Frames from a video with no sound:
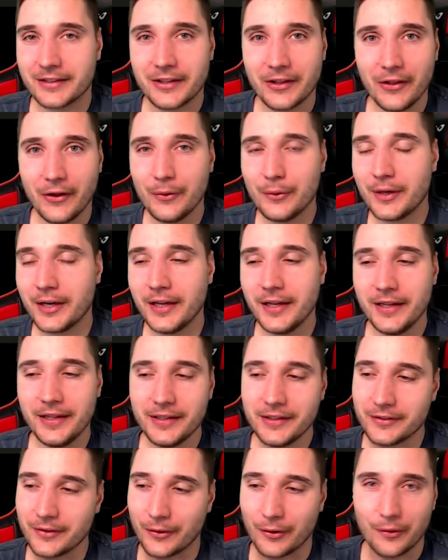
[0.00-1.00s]

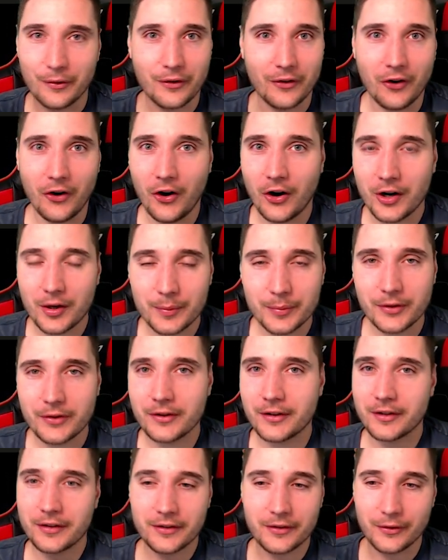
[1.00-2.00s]
clothing or
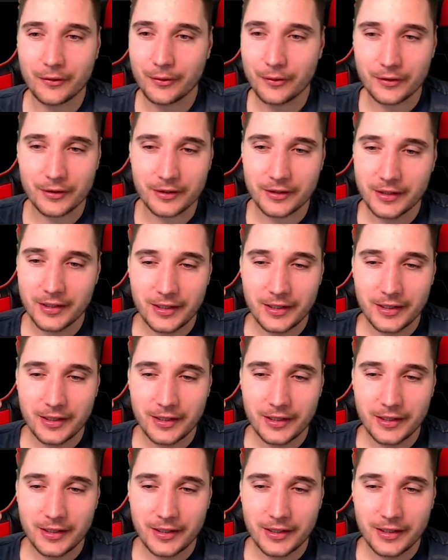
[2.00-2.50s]
armor or